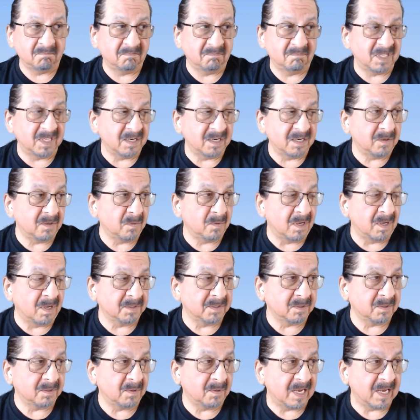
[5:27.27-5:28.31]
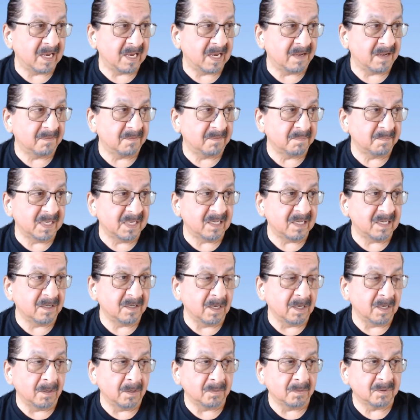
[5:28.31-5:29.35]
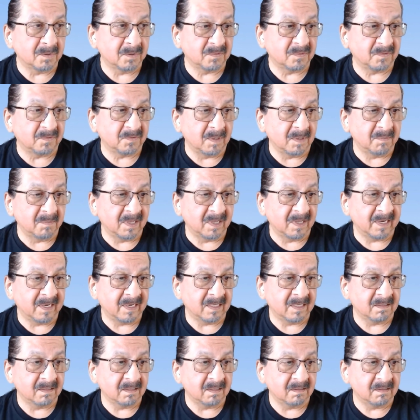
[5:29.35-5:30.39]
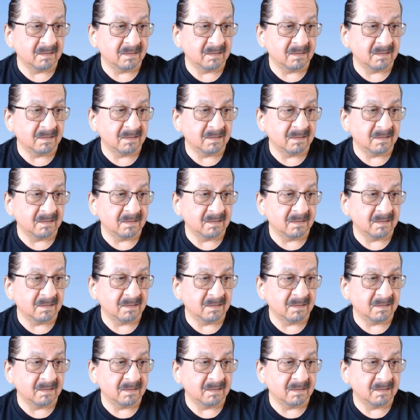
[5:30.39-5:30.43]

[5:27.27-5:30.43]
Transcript: then you also have meeting notes from like